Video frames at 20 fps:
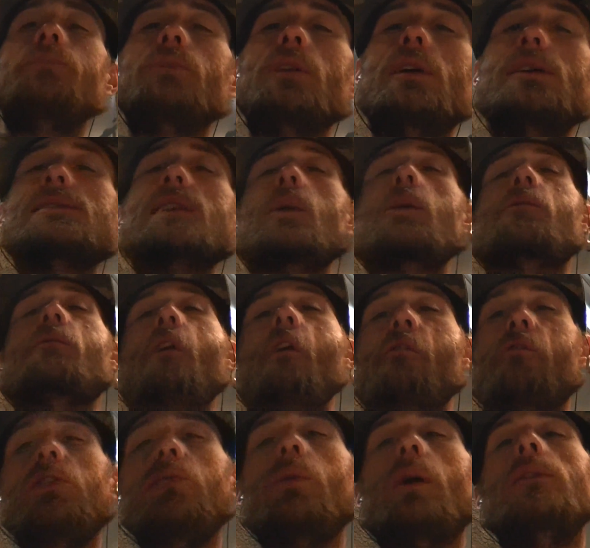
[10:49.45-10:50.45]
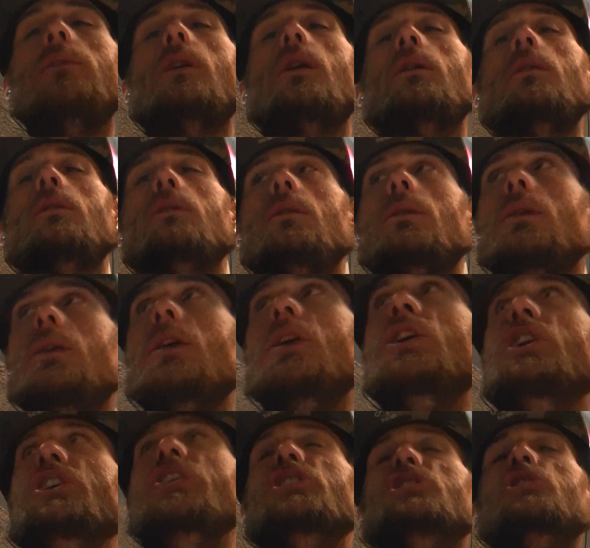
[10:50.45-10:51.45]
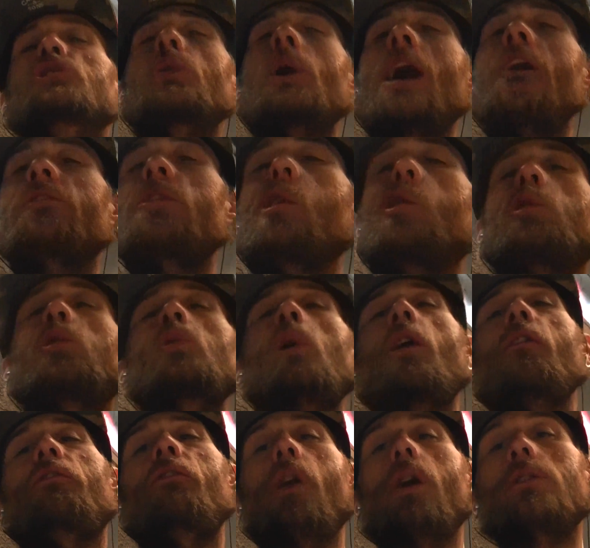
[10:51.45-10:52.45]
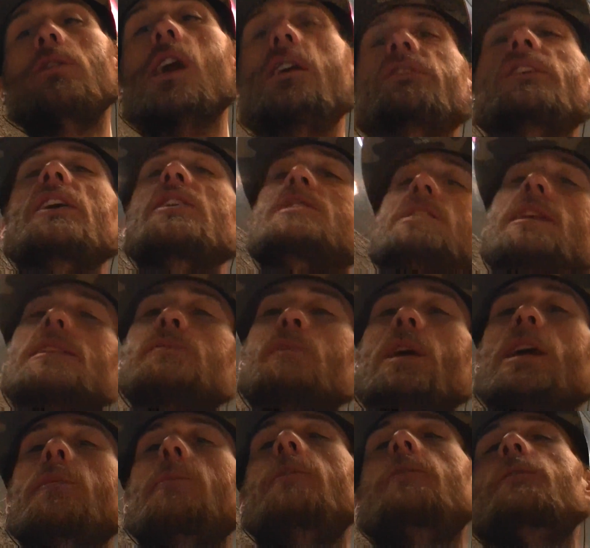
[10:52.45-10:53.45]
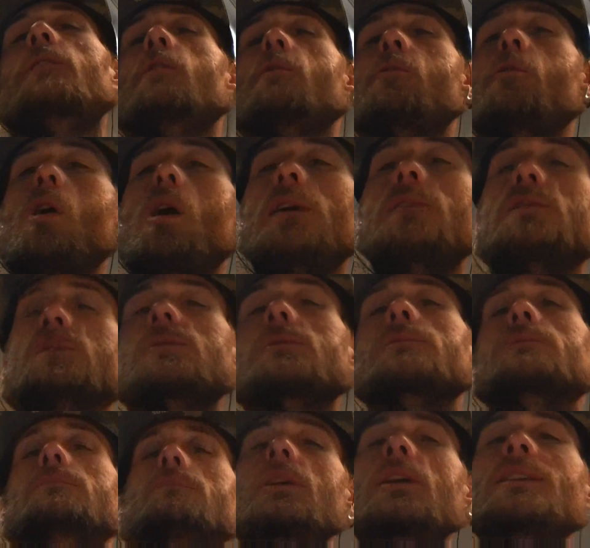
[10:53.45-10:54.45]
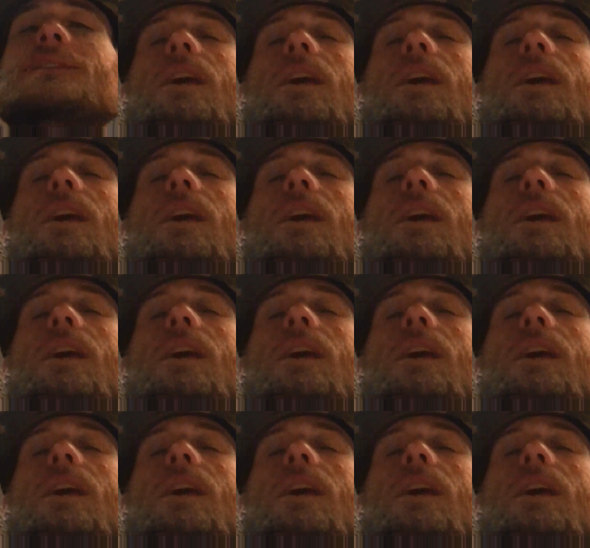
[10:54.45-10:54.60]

here's how it felt for you right there. You have no clue how fucked off that shit's making me feel for us. Here's